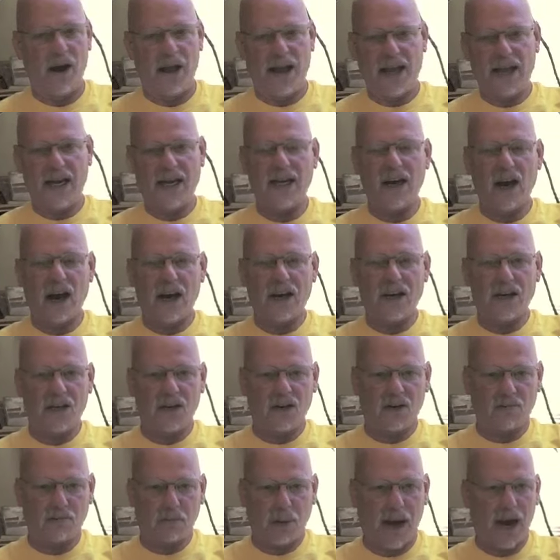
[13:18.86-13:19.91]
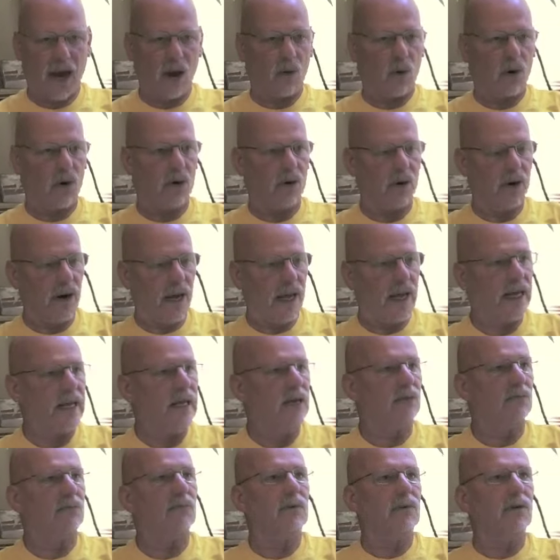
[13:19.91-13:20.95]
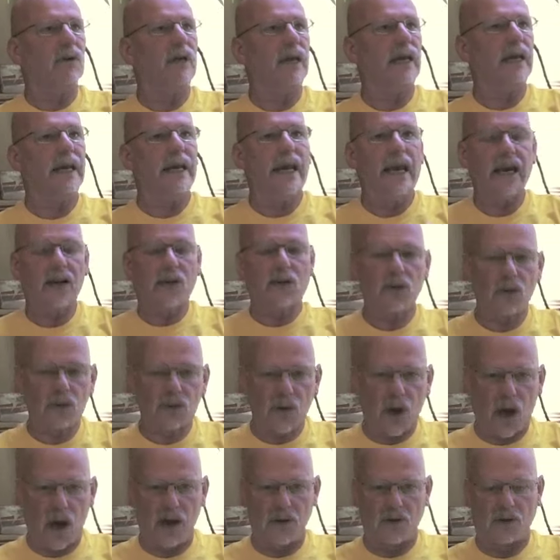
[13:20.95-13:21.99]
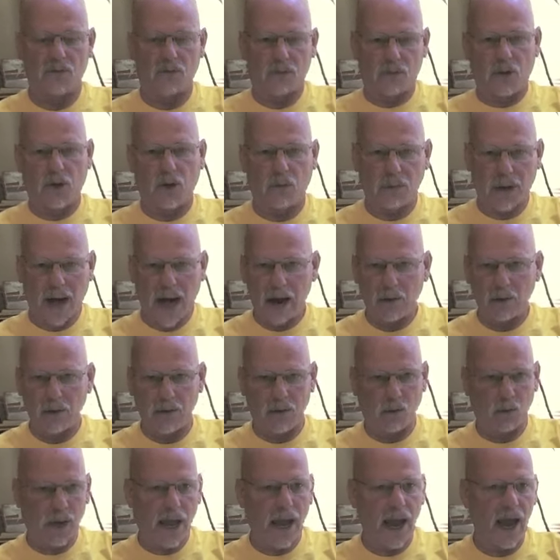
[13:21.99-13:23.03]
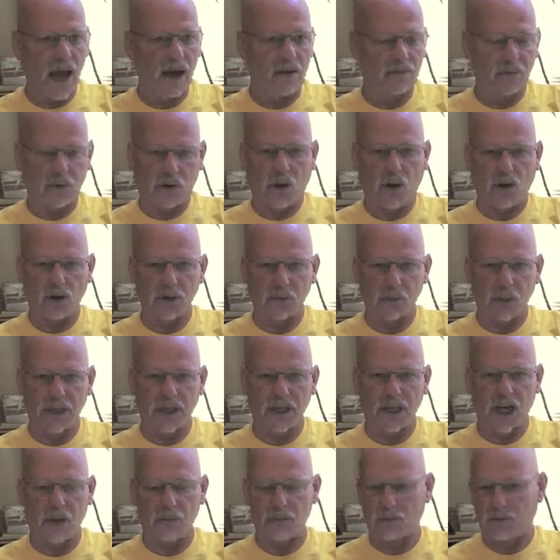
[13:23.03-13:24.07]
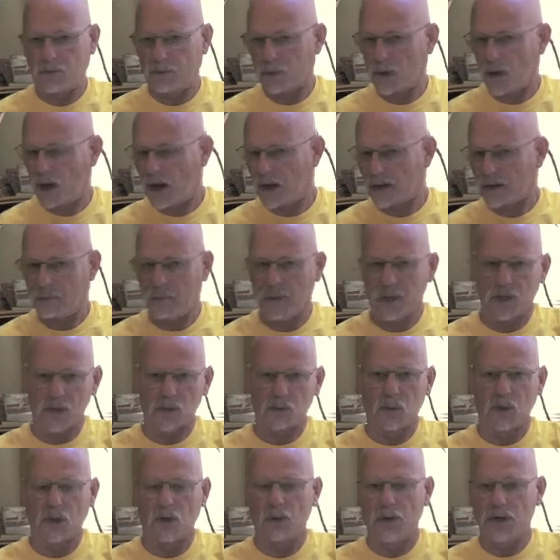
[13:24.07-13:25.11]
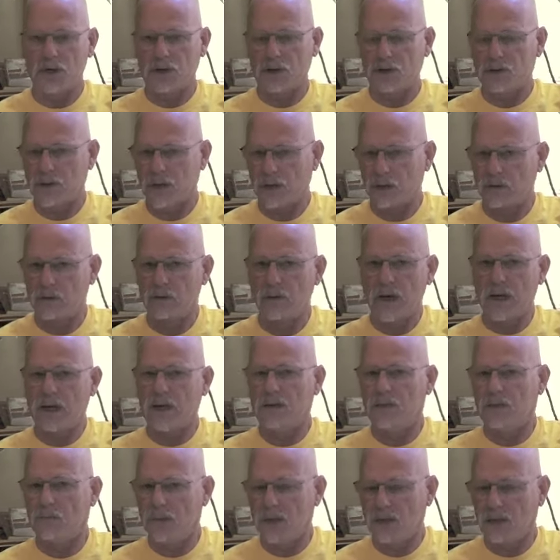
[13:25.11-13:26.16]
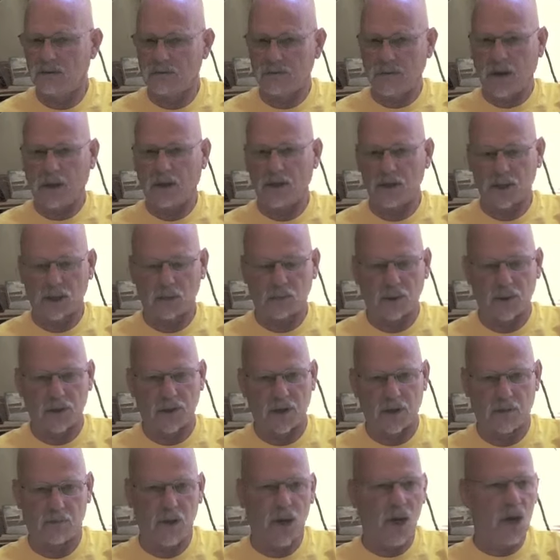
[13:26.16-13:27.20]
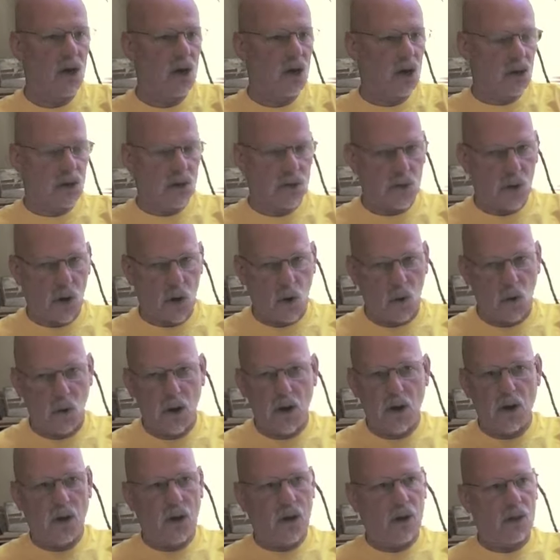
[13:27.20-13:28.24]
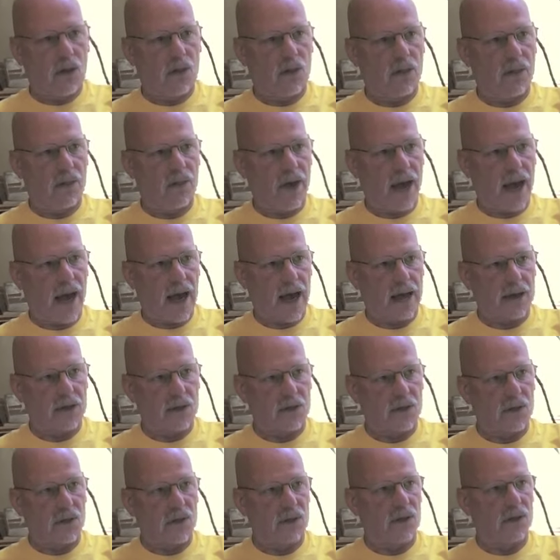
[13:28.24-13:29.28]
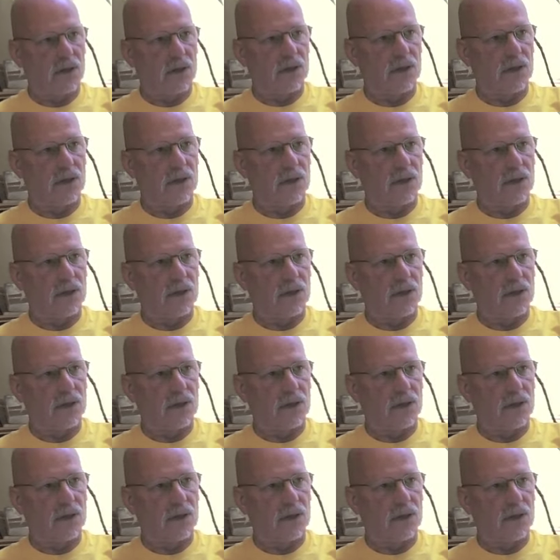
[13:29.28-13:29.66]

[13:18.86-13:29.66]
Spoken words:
Any idea of power or any exercise of real power that we have ultimately comes from God, because we're creatures that are created to be in fellowship with Him, so that the